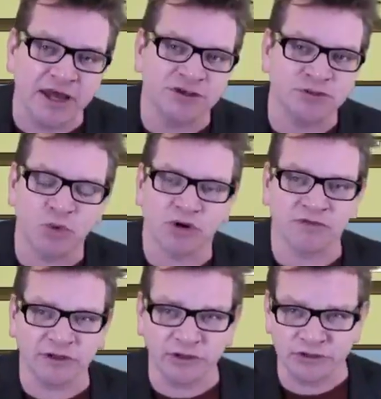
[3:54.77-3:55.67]
into more of
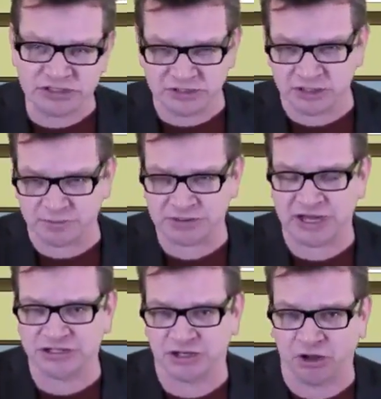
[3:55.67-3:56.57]
a loose
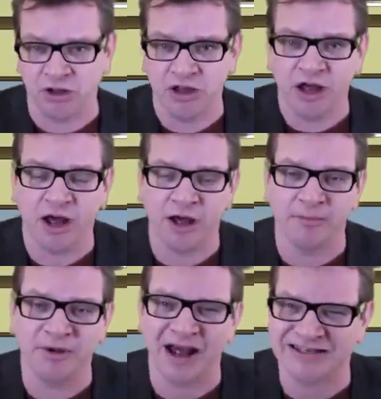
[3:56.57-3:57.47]
interpretational
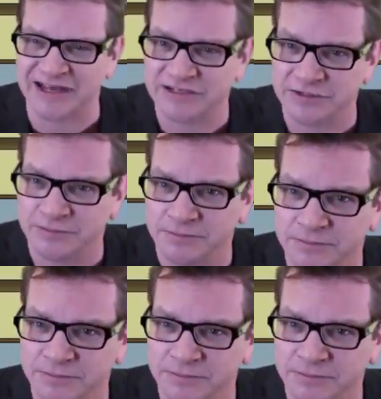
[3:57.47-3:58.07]
context.